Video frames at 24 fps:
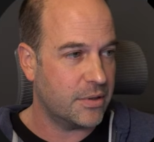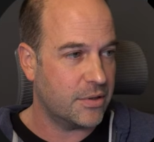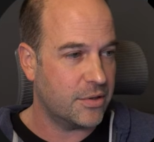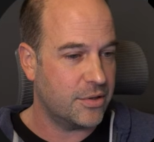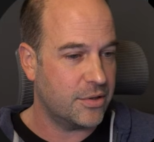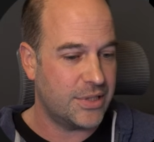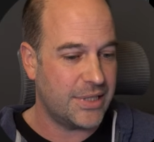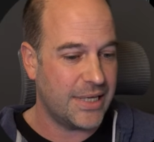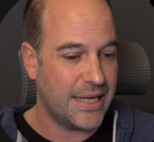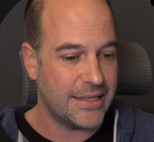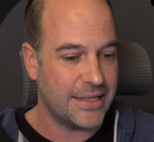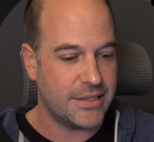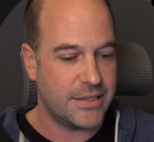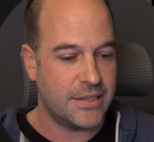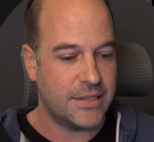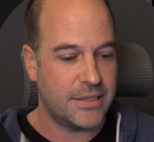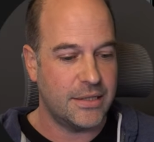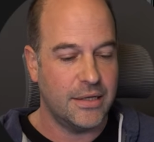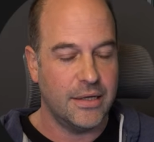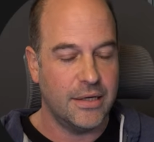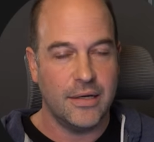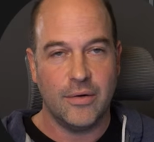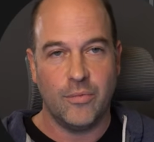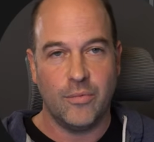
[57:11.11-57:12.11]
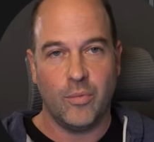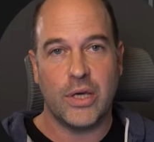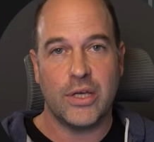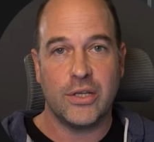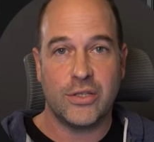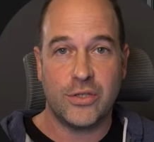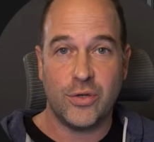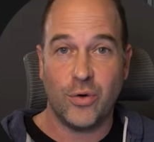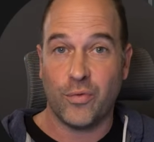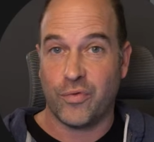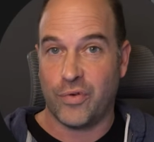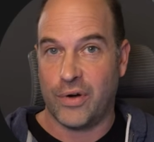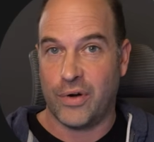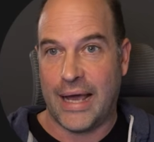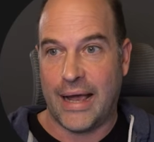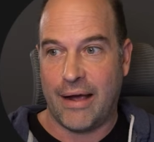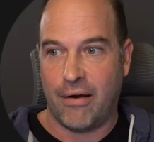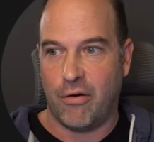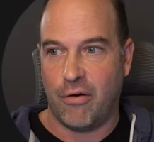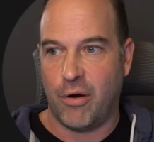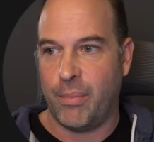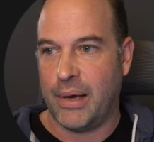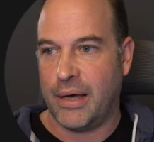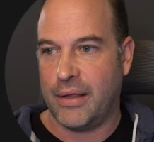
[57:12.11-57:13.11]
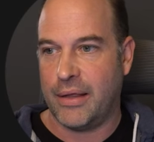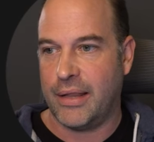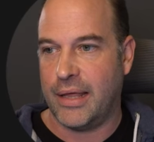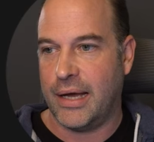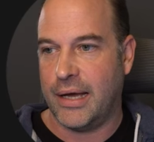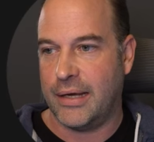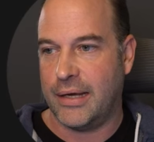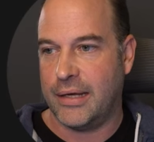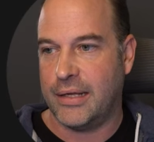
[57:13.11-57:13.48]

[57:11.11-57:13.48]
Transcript: because we could talk for an hour about that,